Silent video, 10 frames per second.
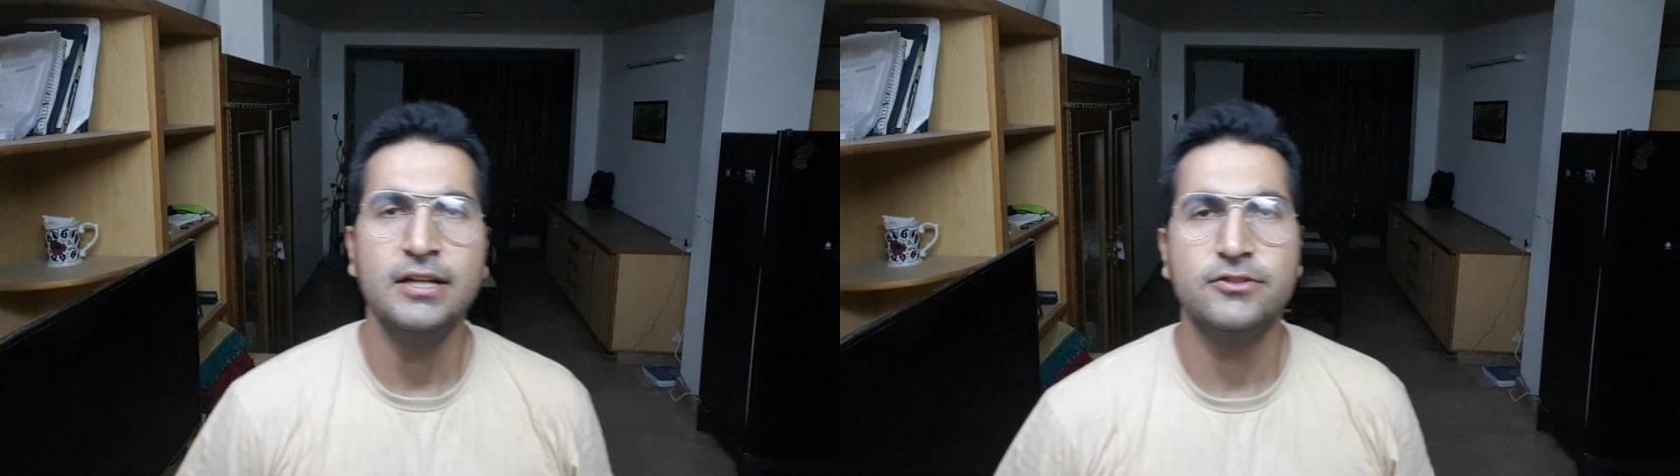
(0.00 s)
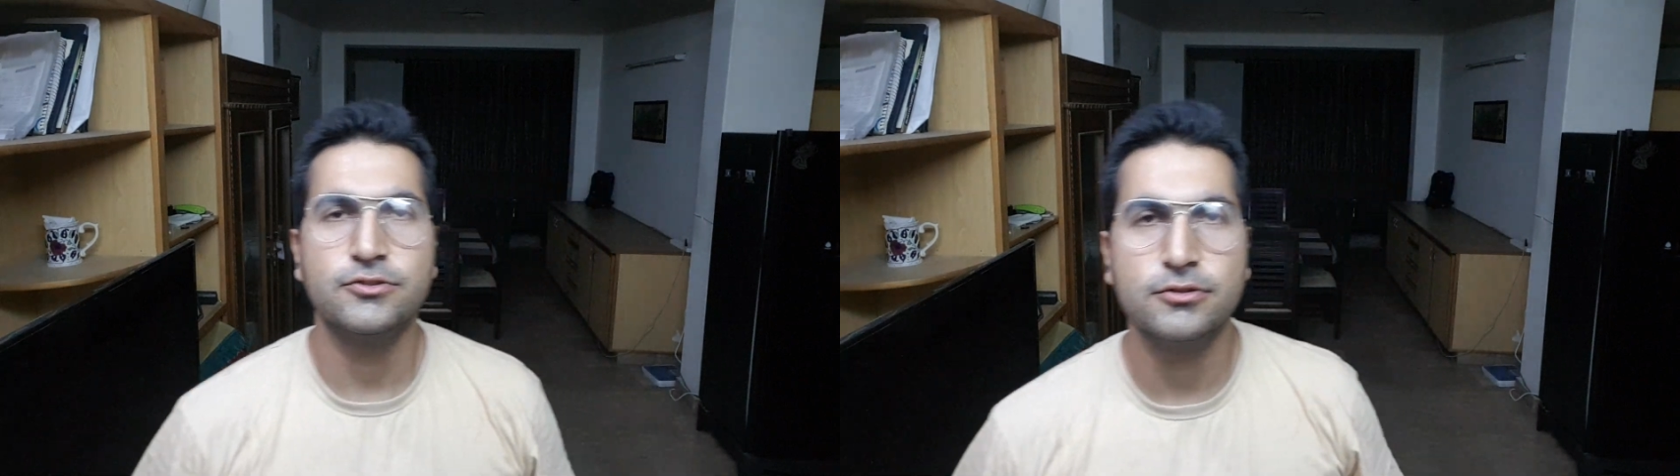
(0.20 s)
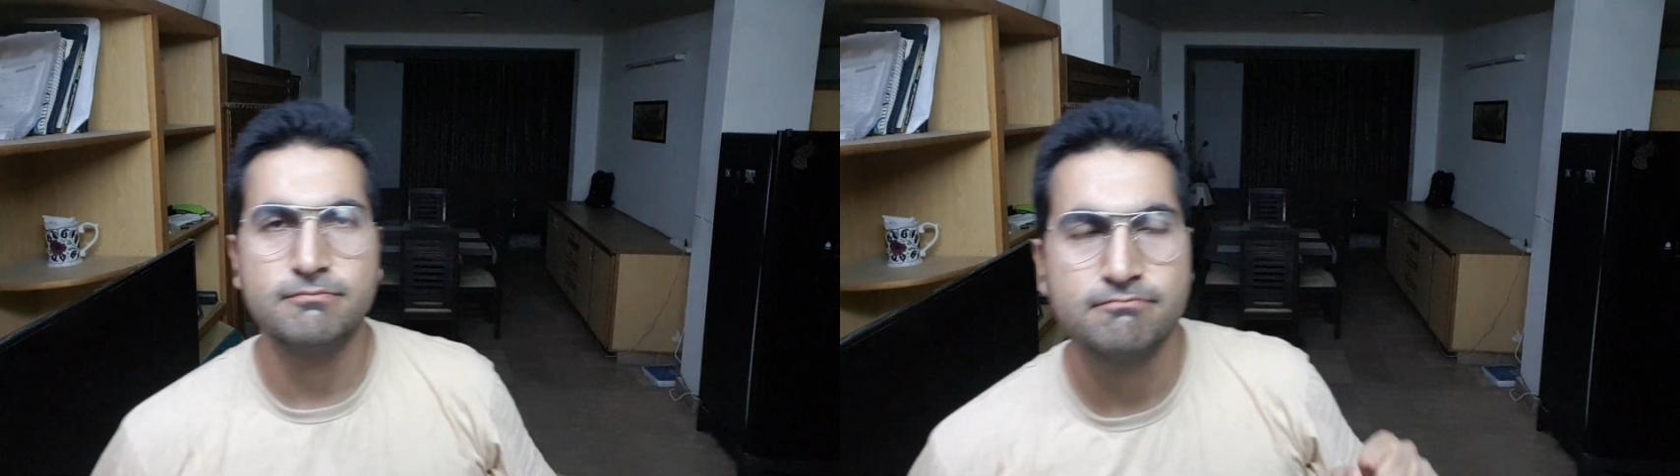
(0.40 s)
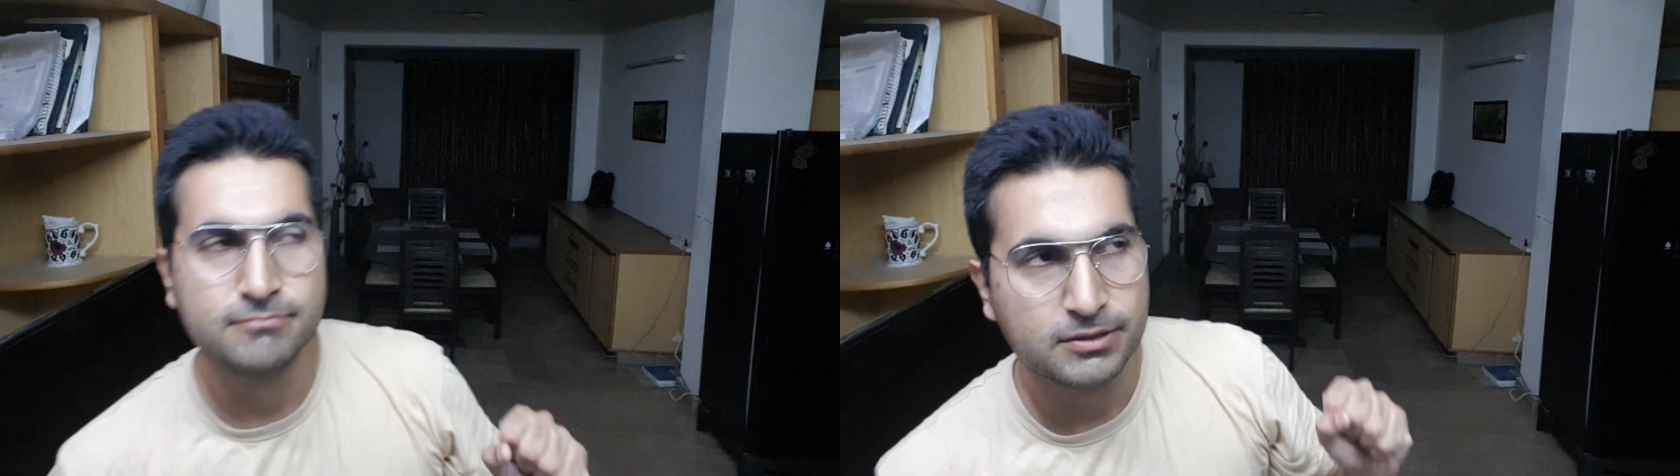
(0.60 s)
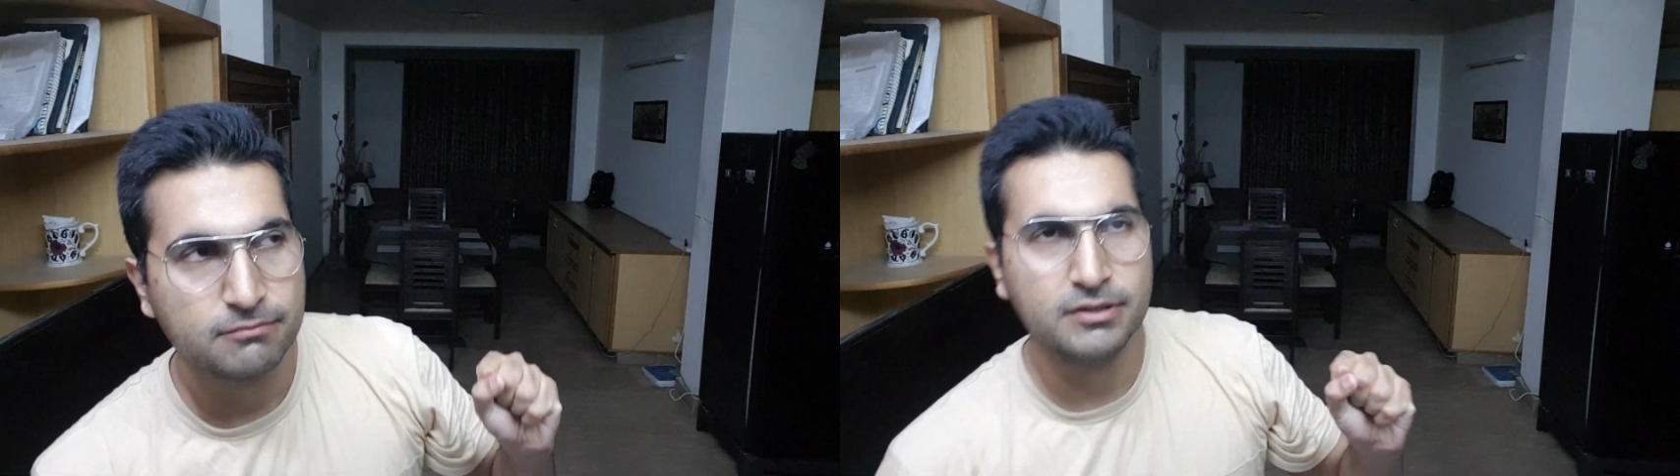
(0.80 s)
So
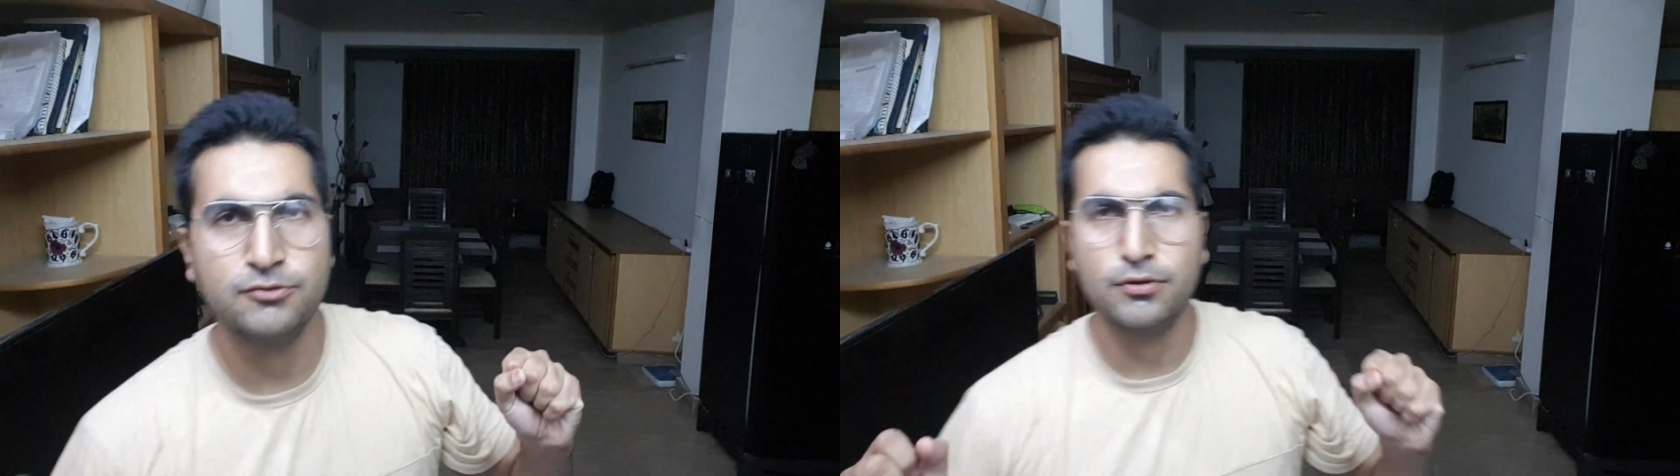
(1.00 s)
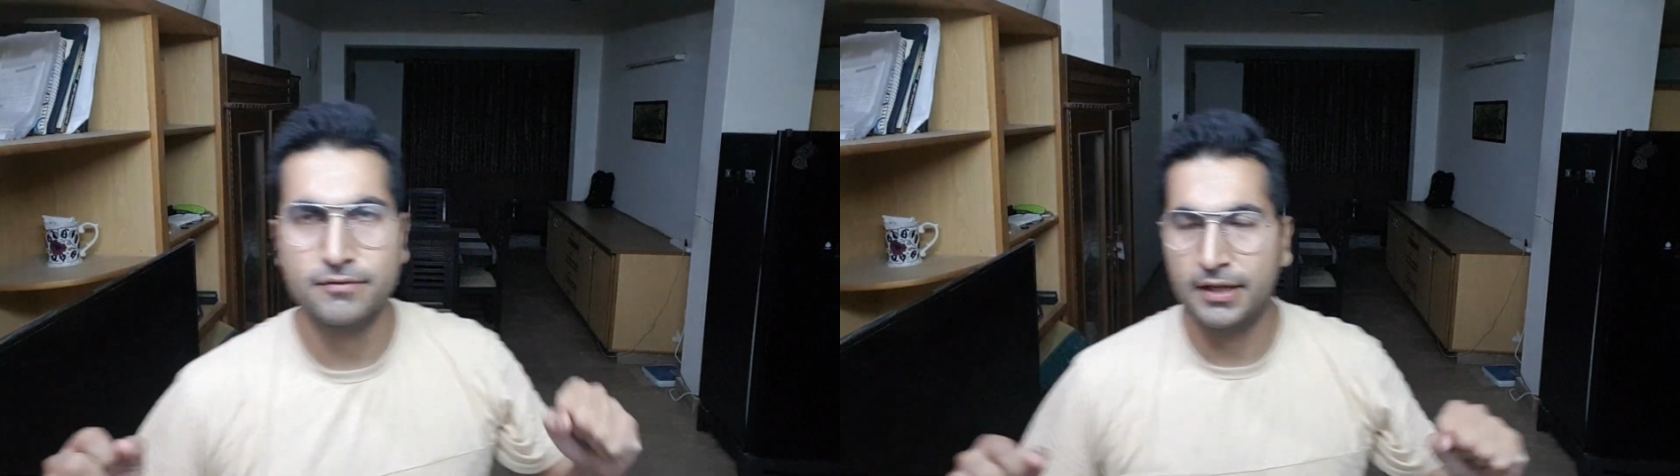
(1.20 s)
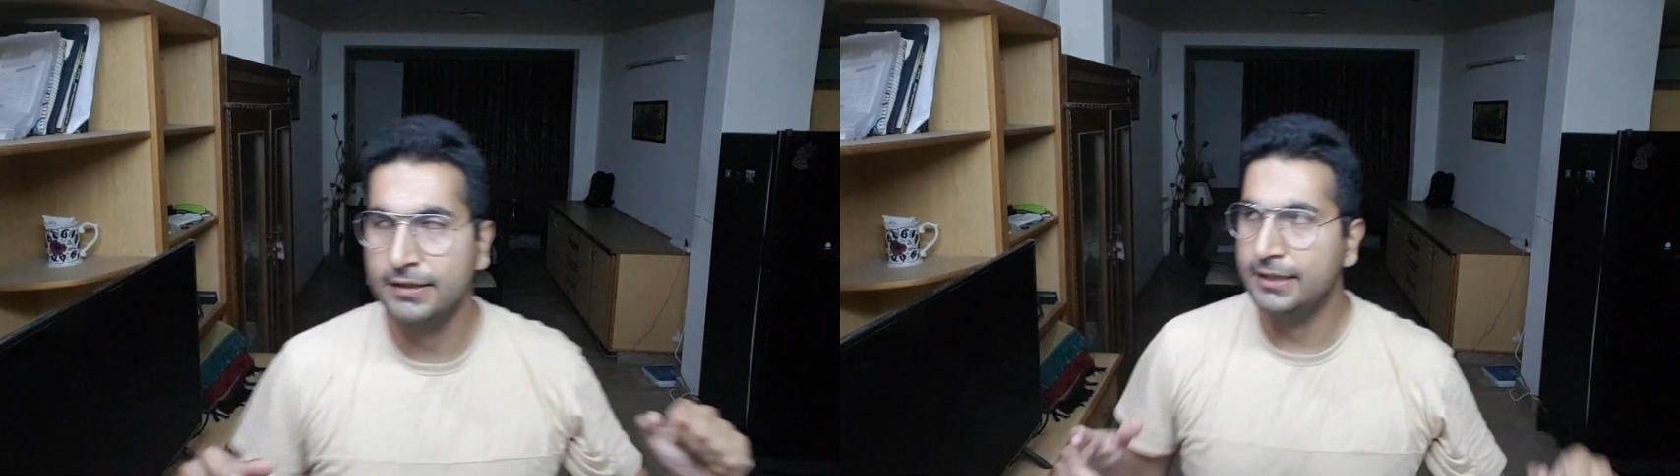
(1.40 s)
once you have done